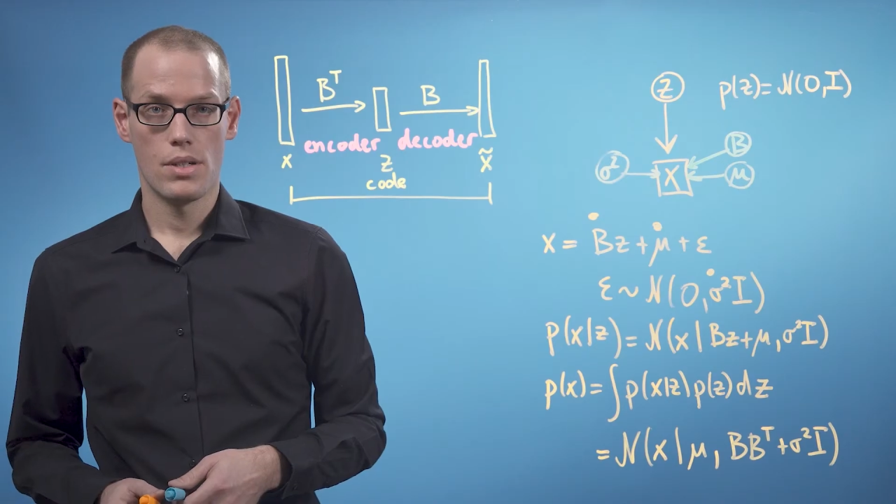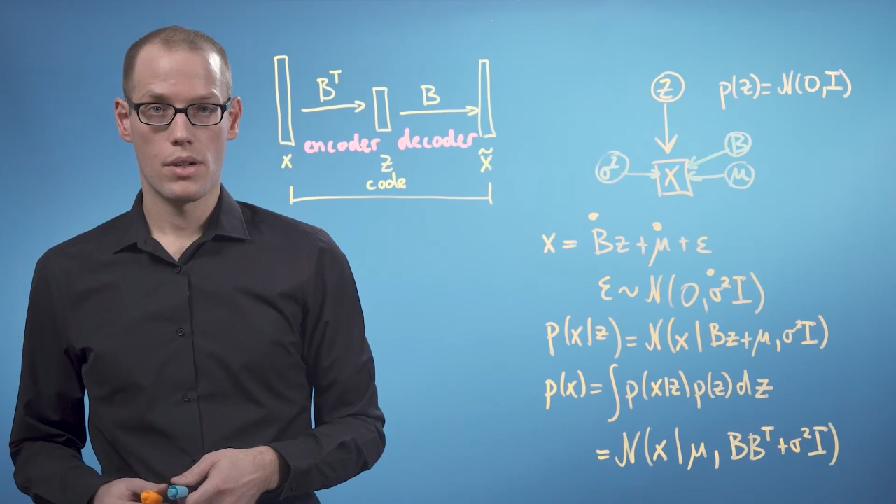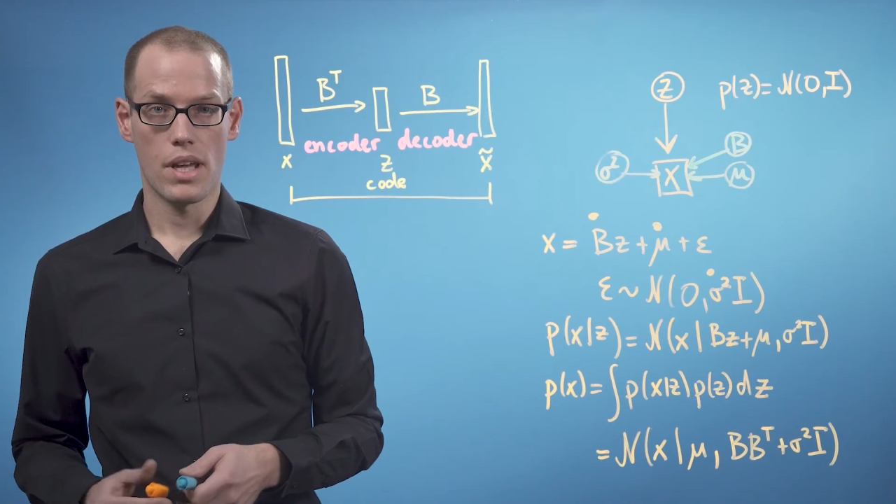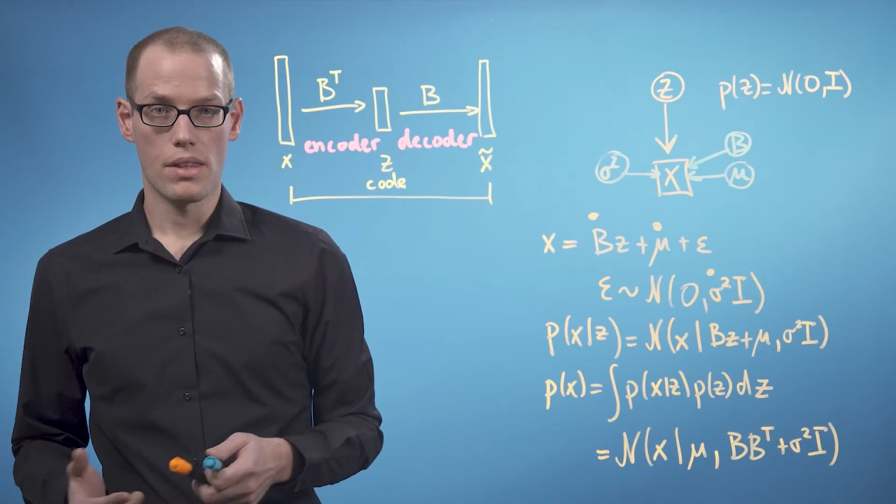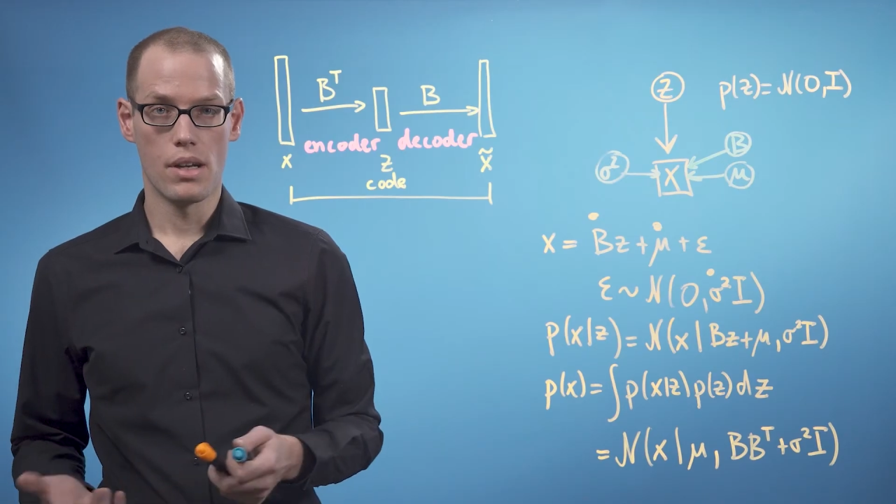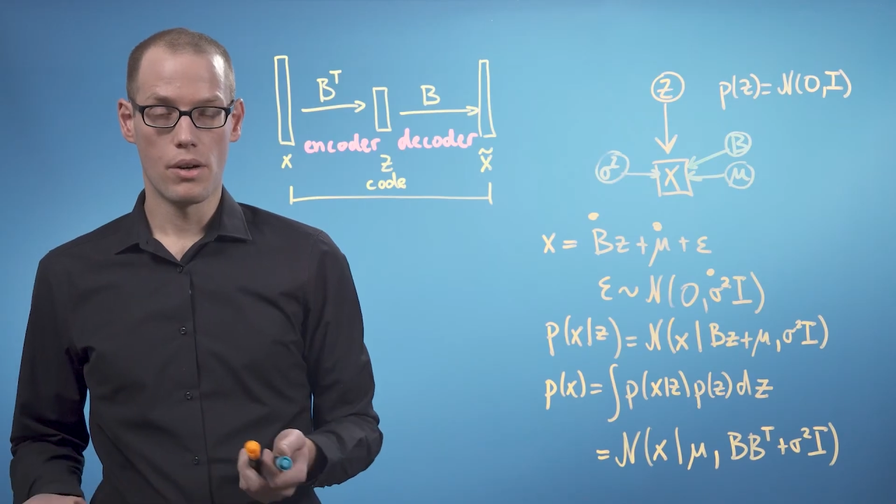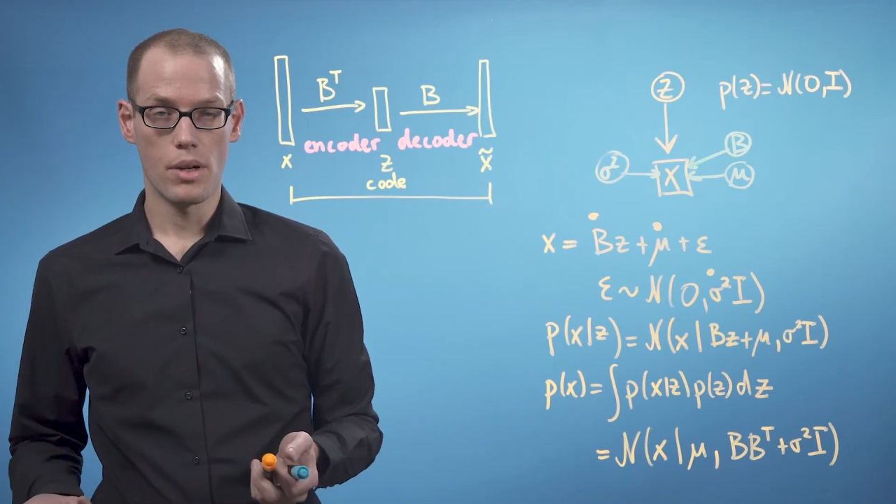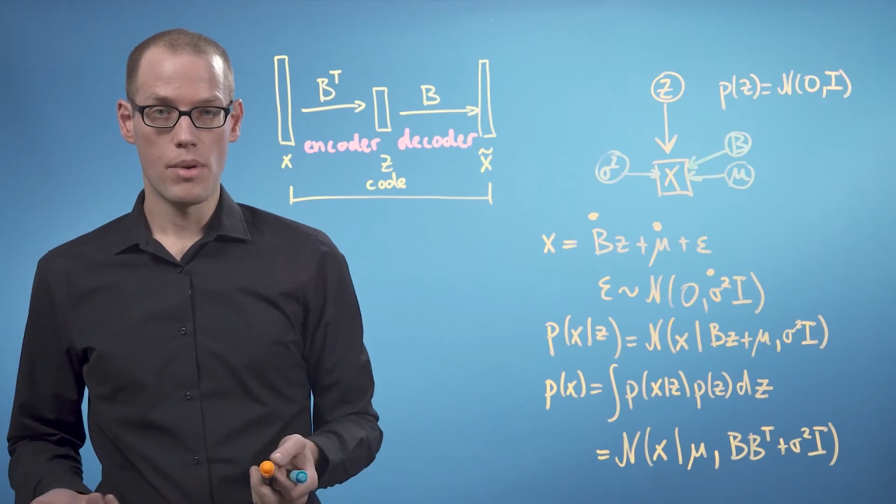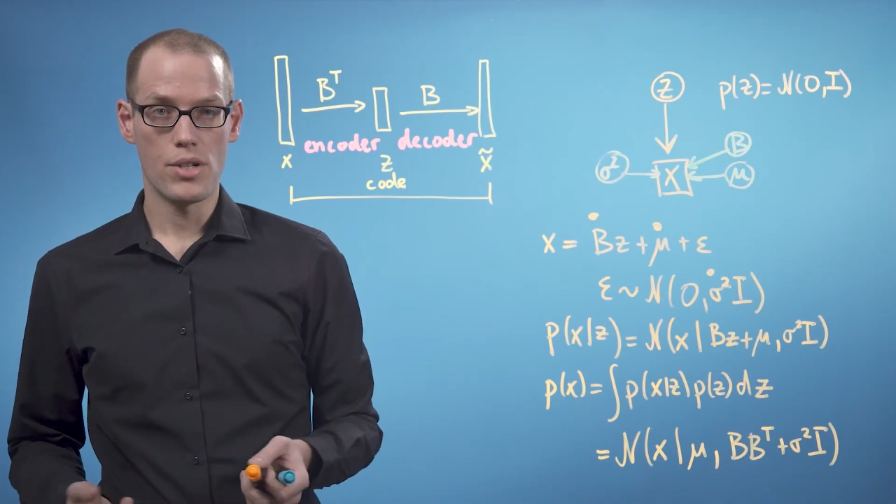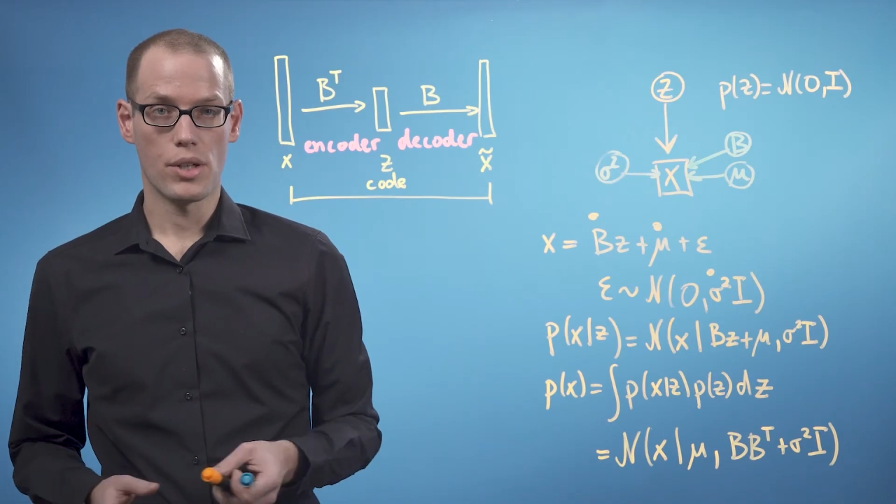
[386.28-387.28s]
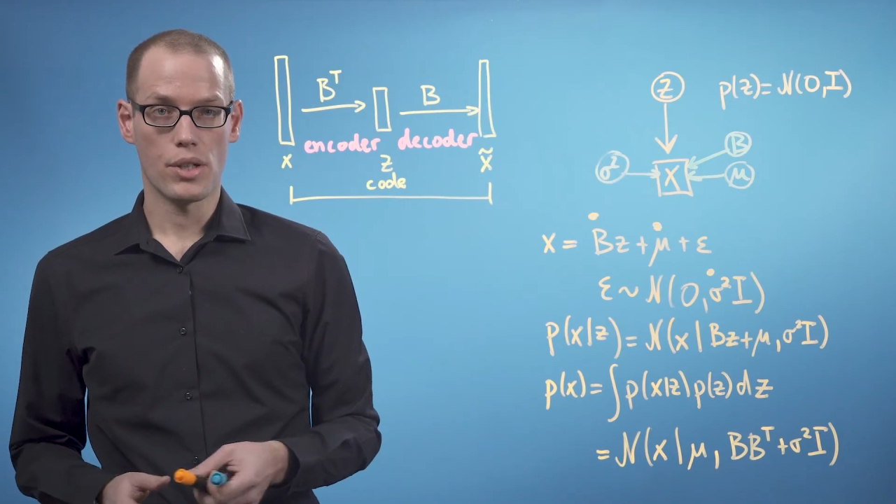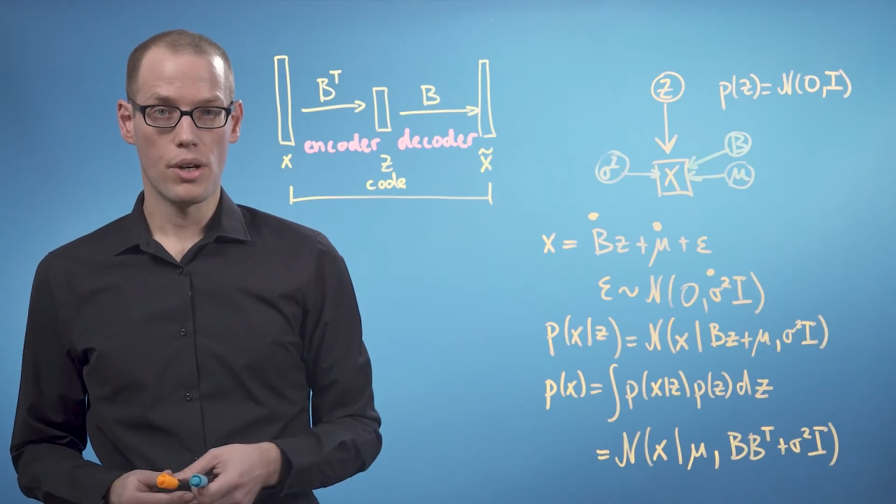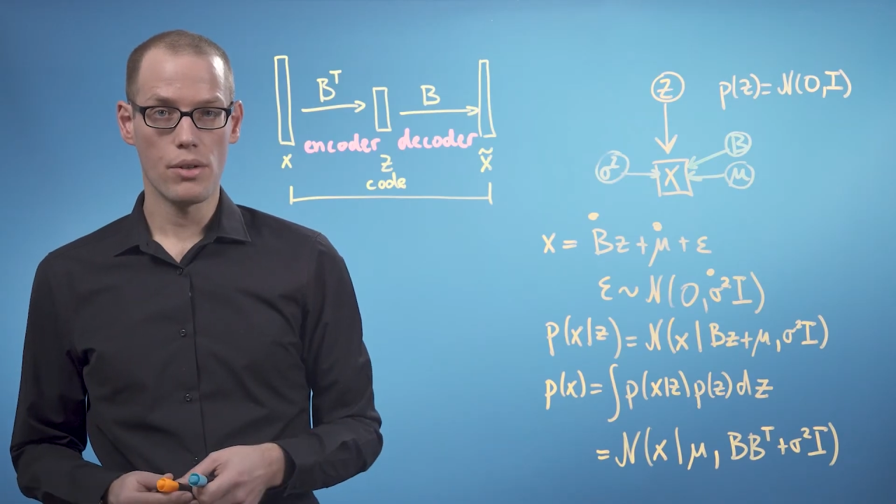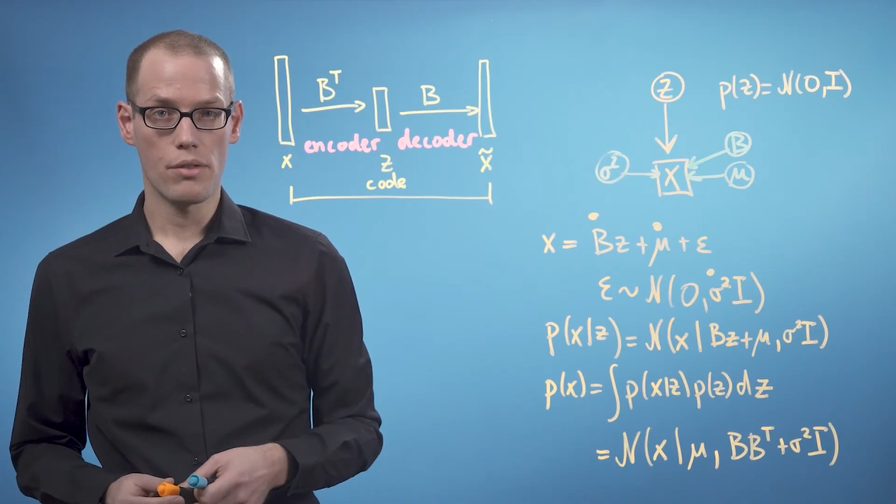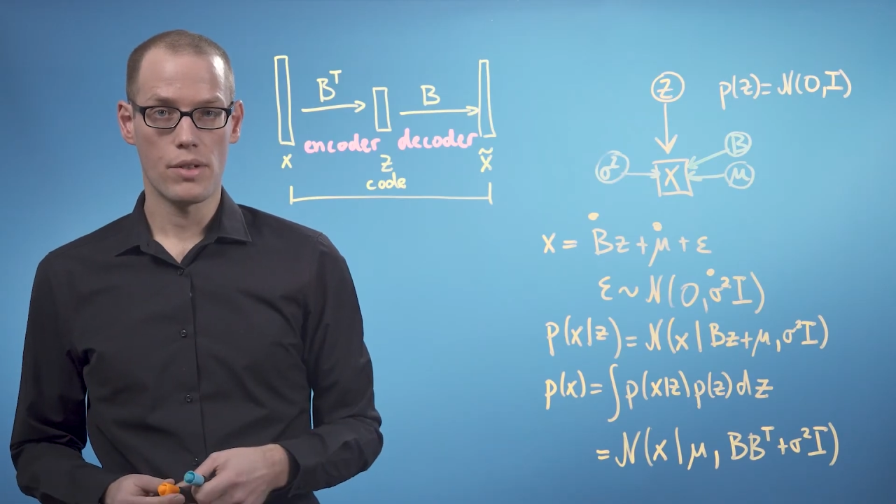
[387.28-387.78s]
To get the low-dimensional
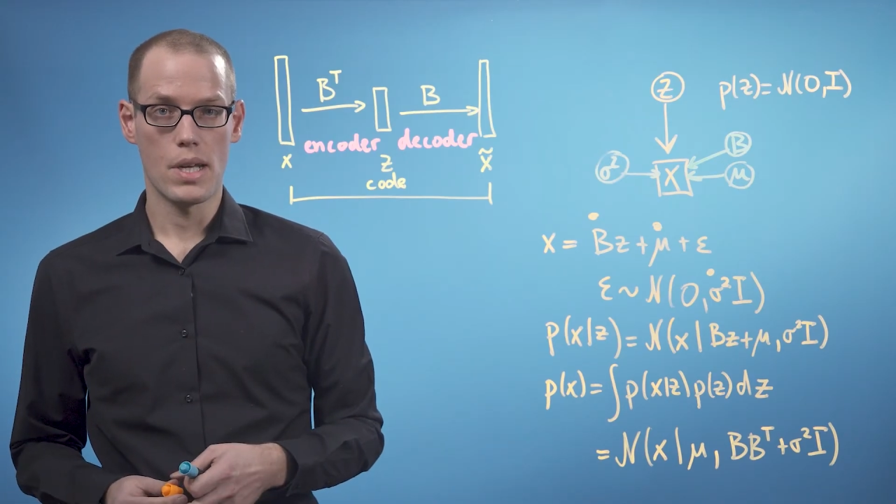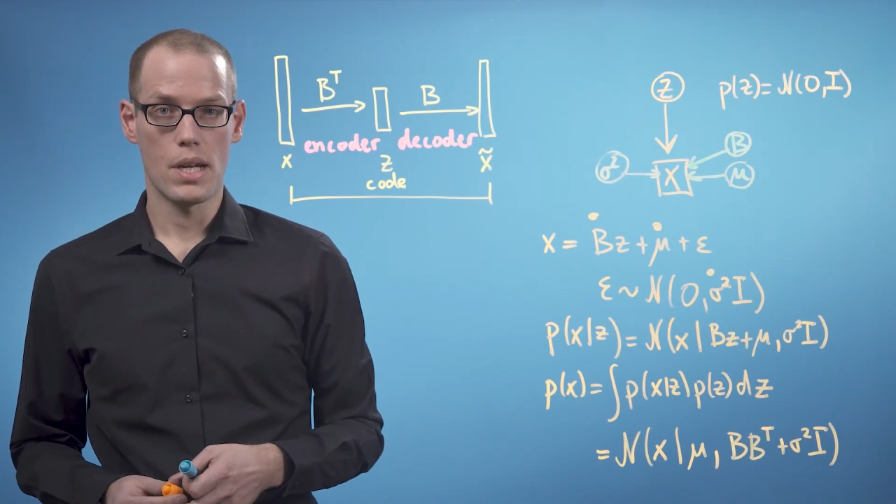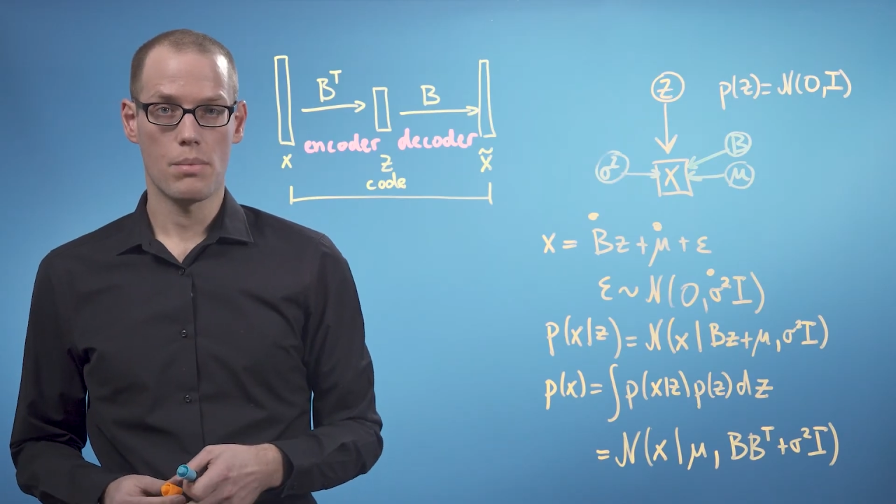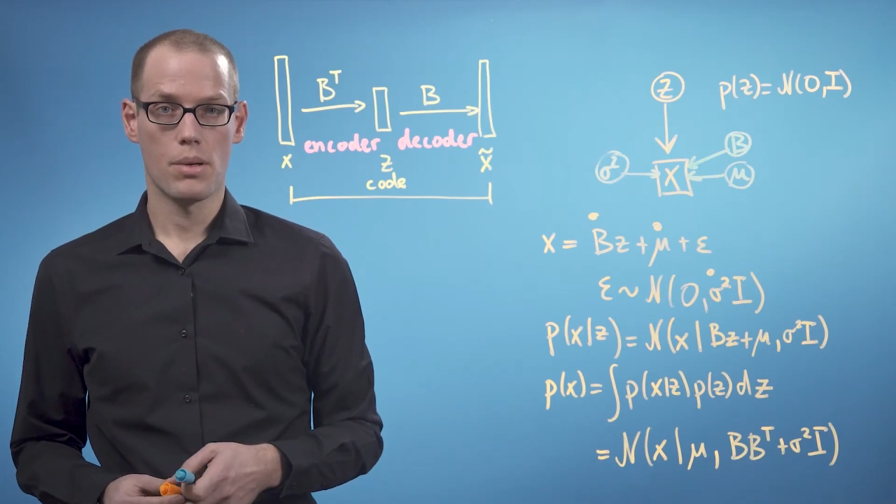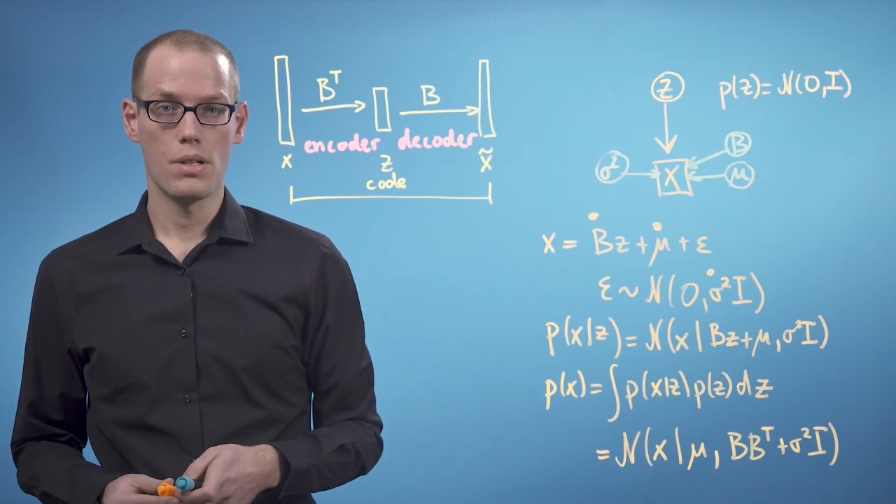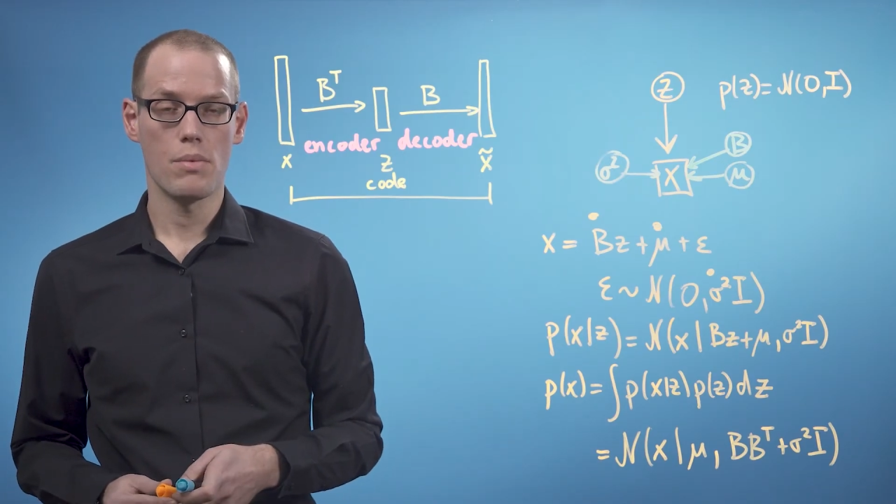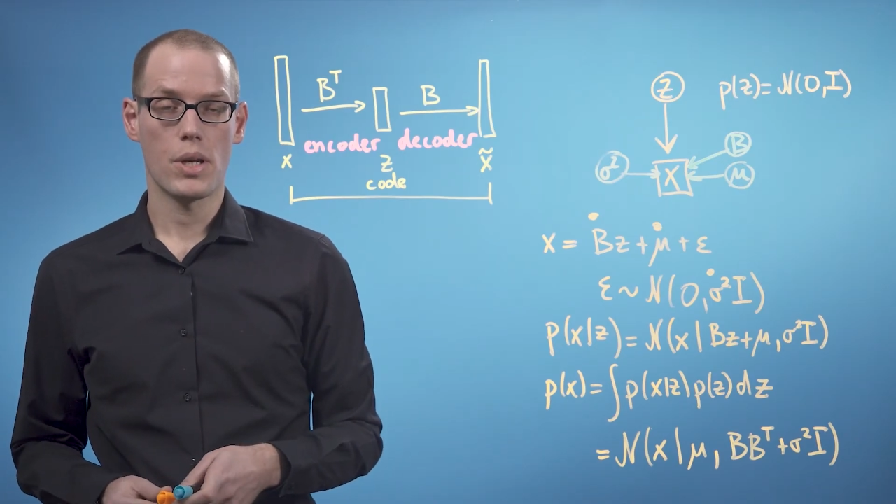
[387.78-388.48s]
code of a data point,